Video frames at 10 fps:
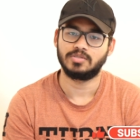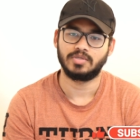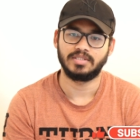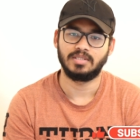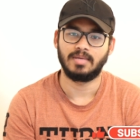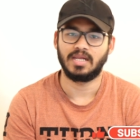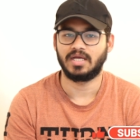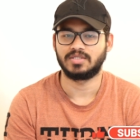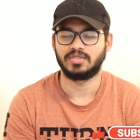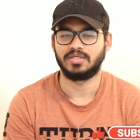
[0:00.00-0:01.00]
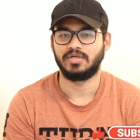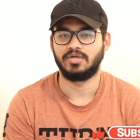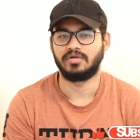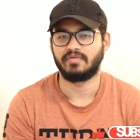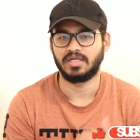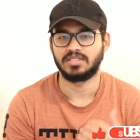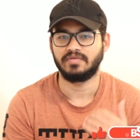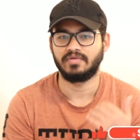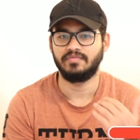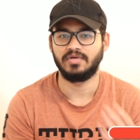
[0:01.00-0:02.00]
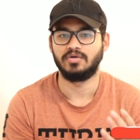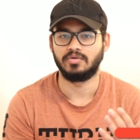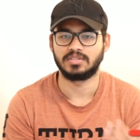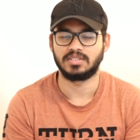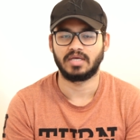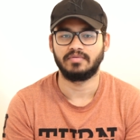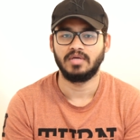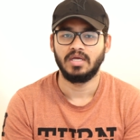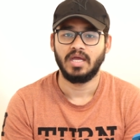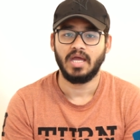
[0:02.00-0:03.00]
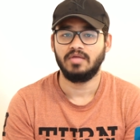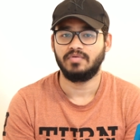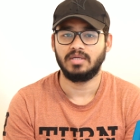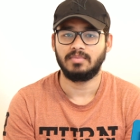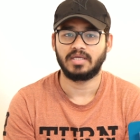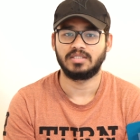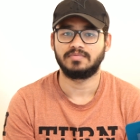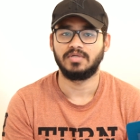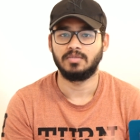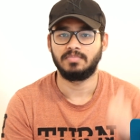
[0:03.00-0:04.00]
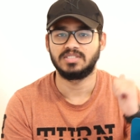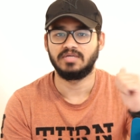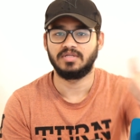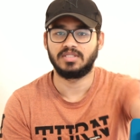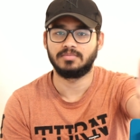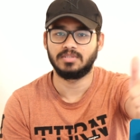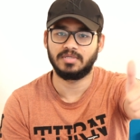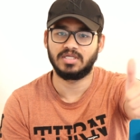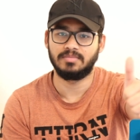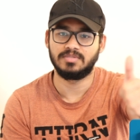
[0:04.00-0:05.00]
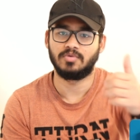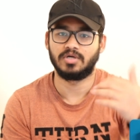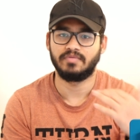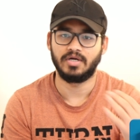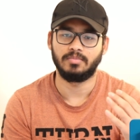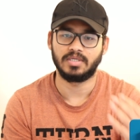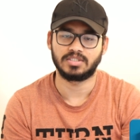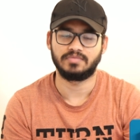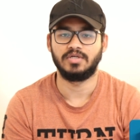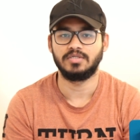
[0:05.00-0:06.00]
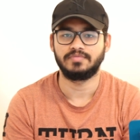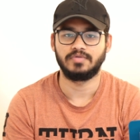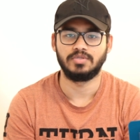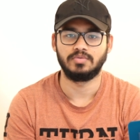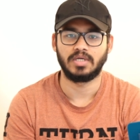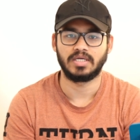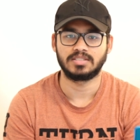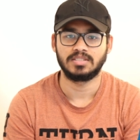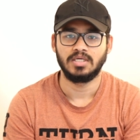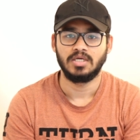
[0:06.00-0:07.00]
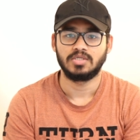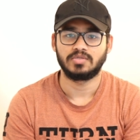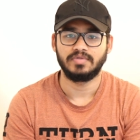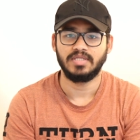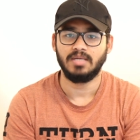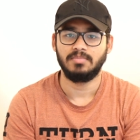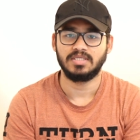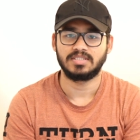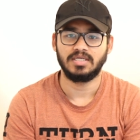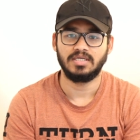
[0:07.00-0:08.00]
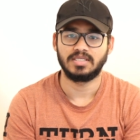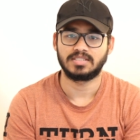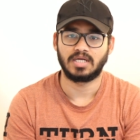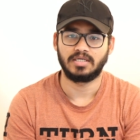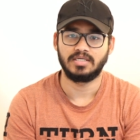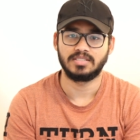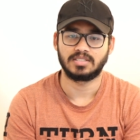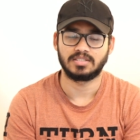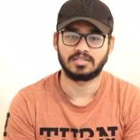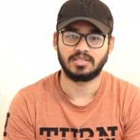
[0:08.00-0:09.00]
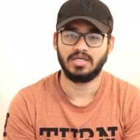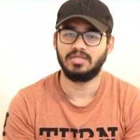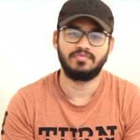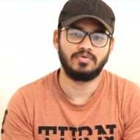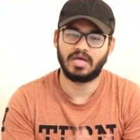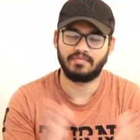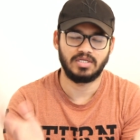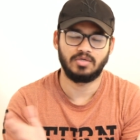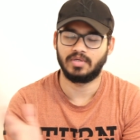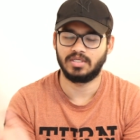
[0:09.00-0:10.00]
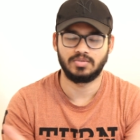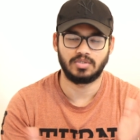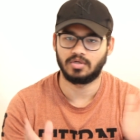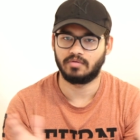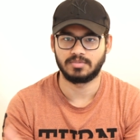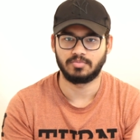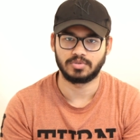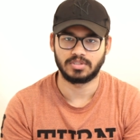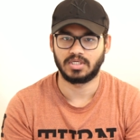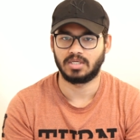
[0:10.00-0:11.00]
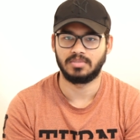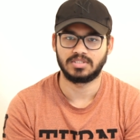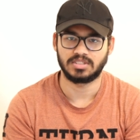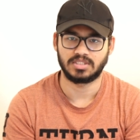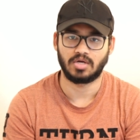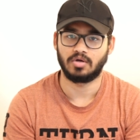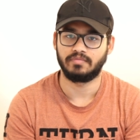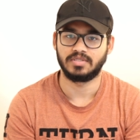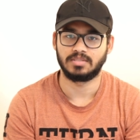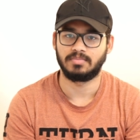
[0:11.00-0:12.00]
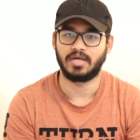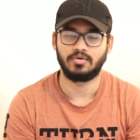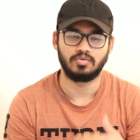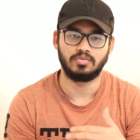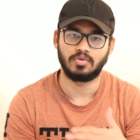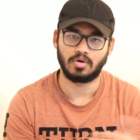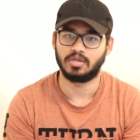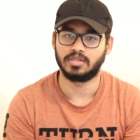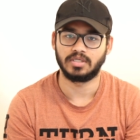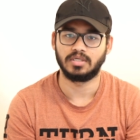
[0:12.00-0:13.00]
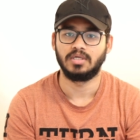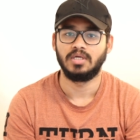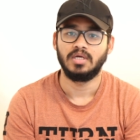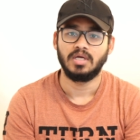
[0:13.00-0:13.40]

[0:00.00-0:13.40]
and also hit that bell icon so that you get notified each time when a video goes live. And if you end up liking this video, please give it a thumbs up. It keeps me motivated to make such videos for you guys. So with that being said, let's start a discussion. And if you have any queries, you can always post in the comment section. I always reply to all the